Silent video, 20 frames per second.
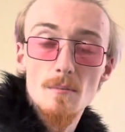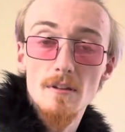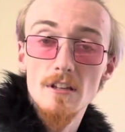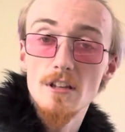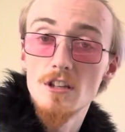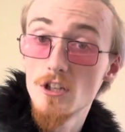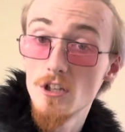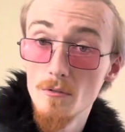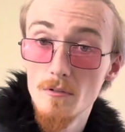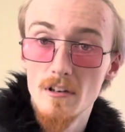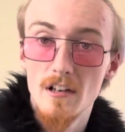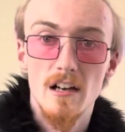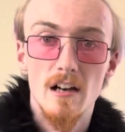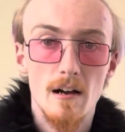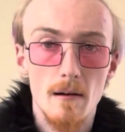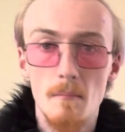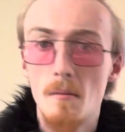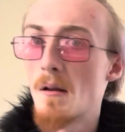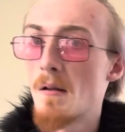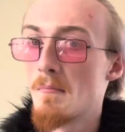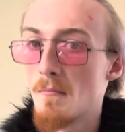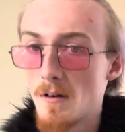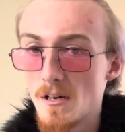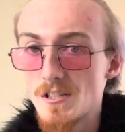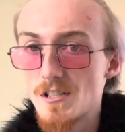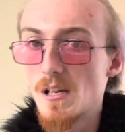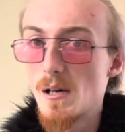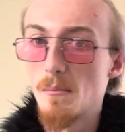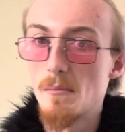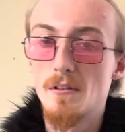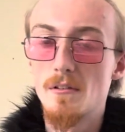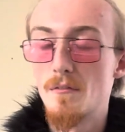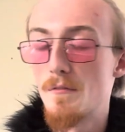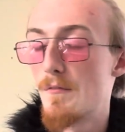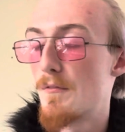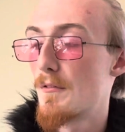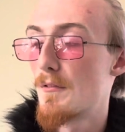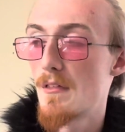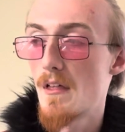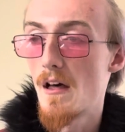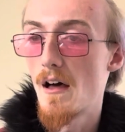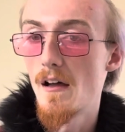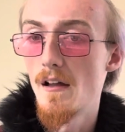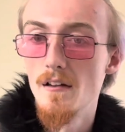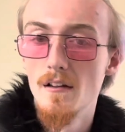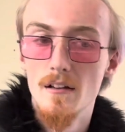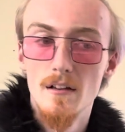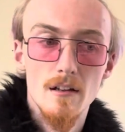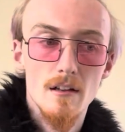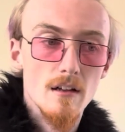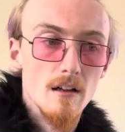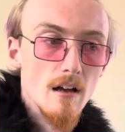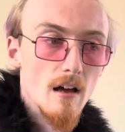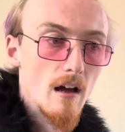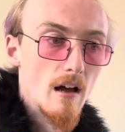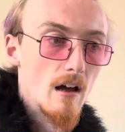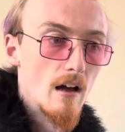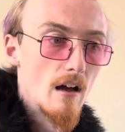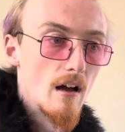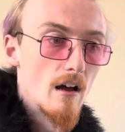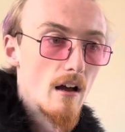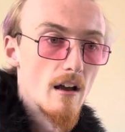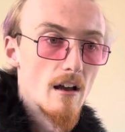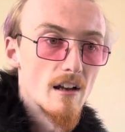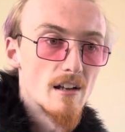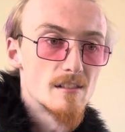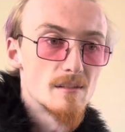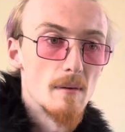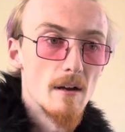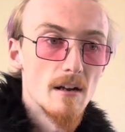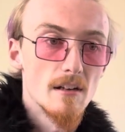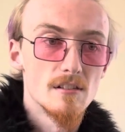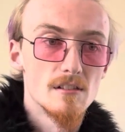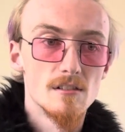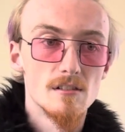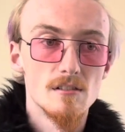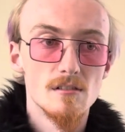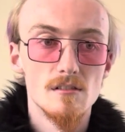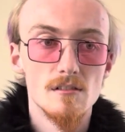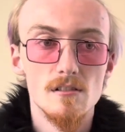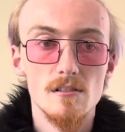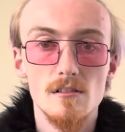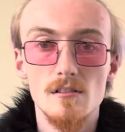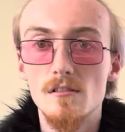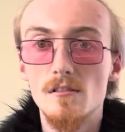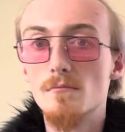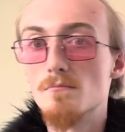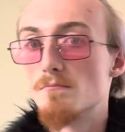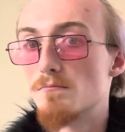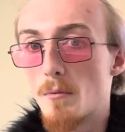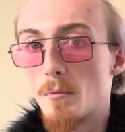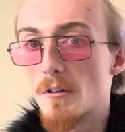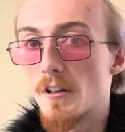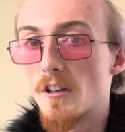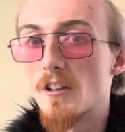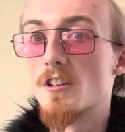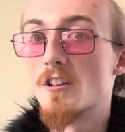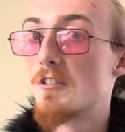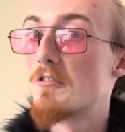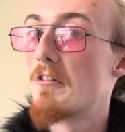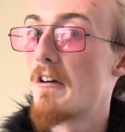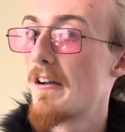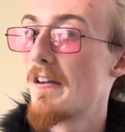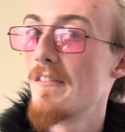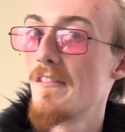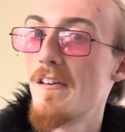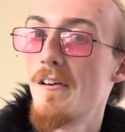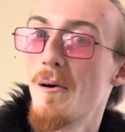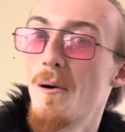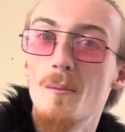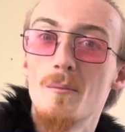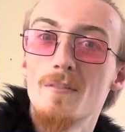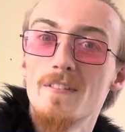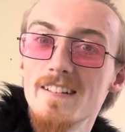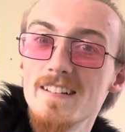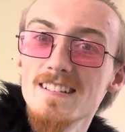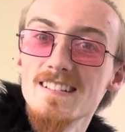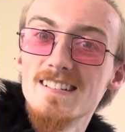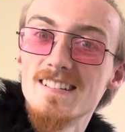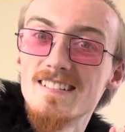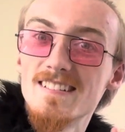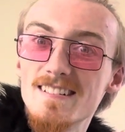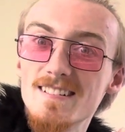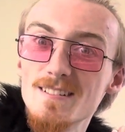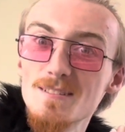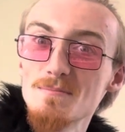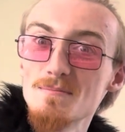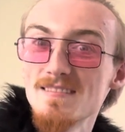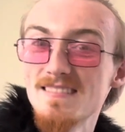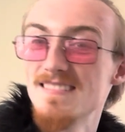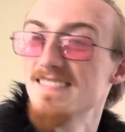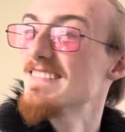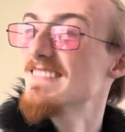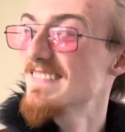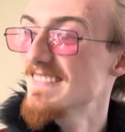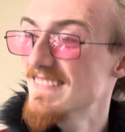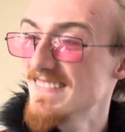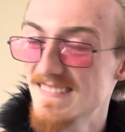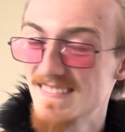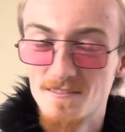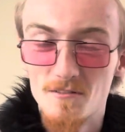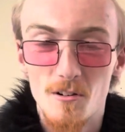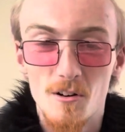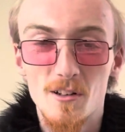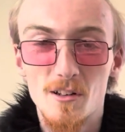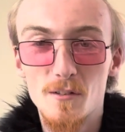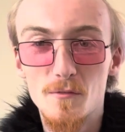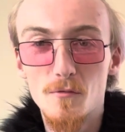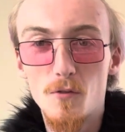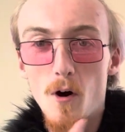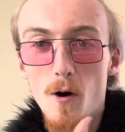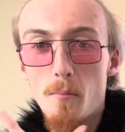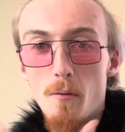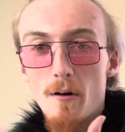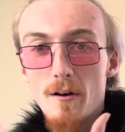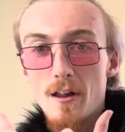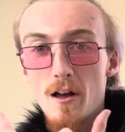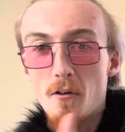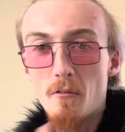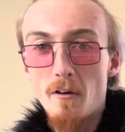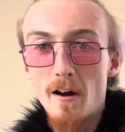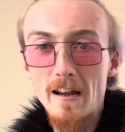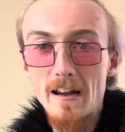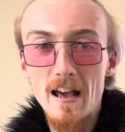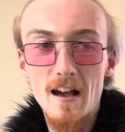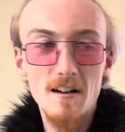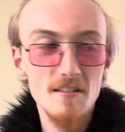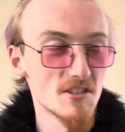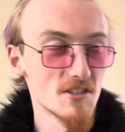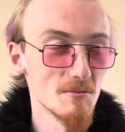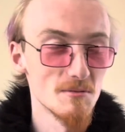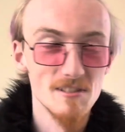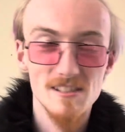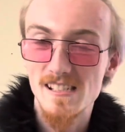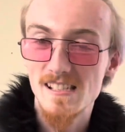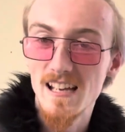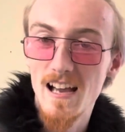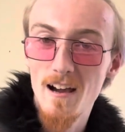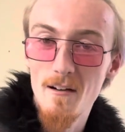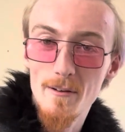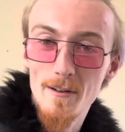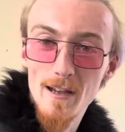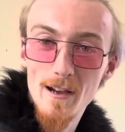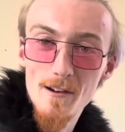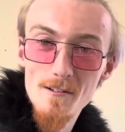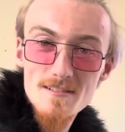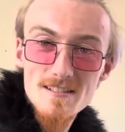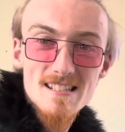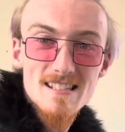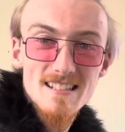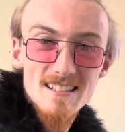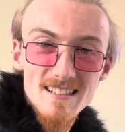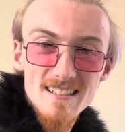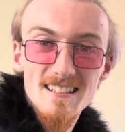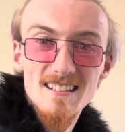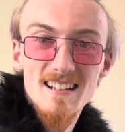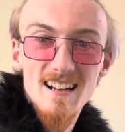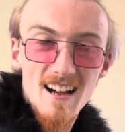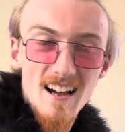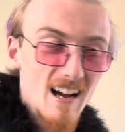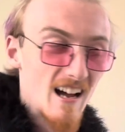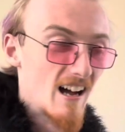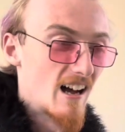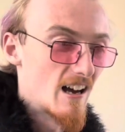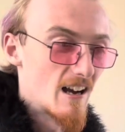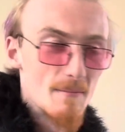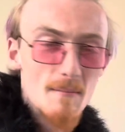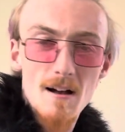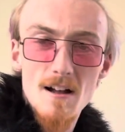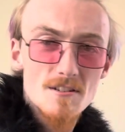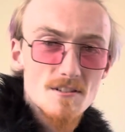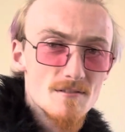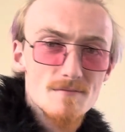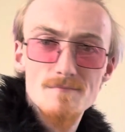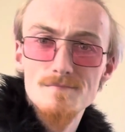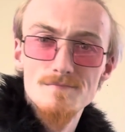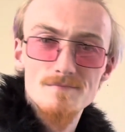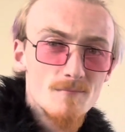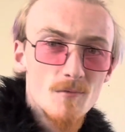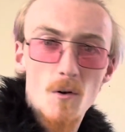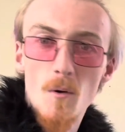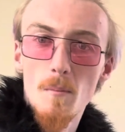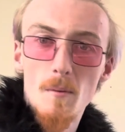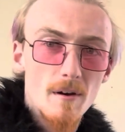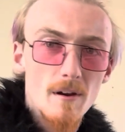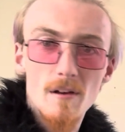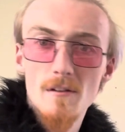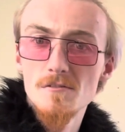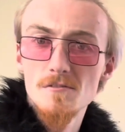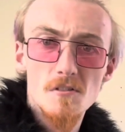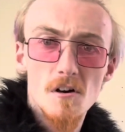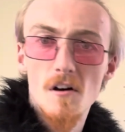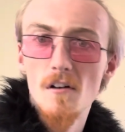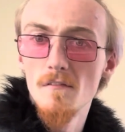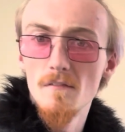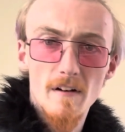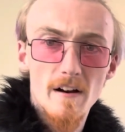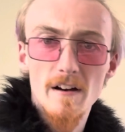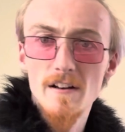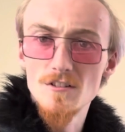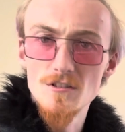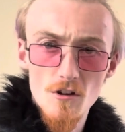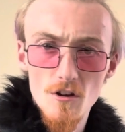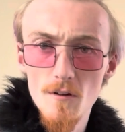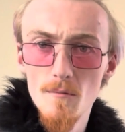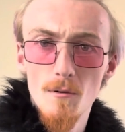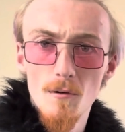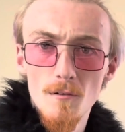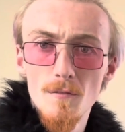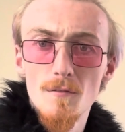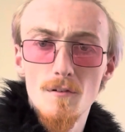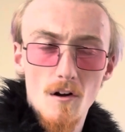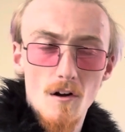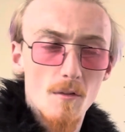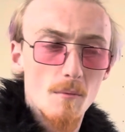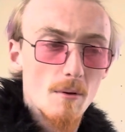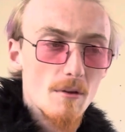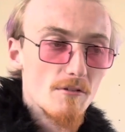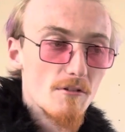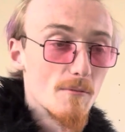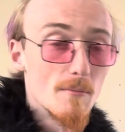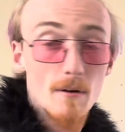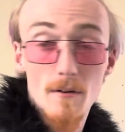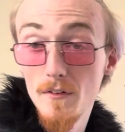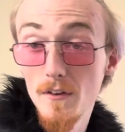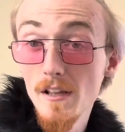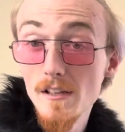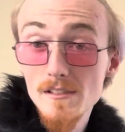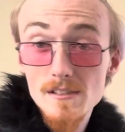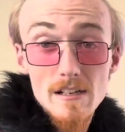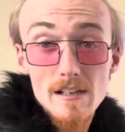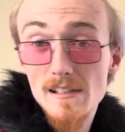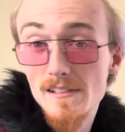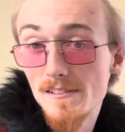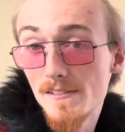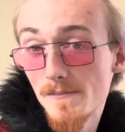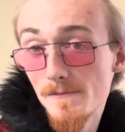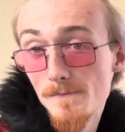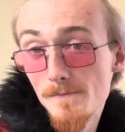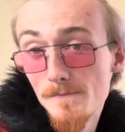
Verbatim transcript: EQing. I, put in my assignment for that. Uh, I expect to probably get a good grade on that, hopefully, it'll help. Rocking a 4.0 right now, so we'll see how it goes. Uh, I imagine 4.0 is not very doable for all the way through, but if it is, it is.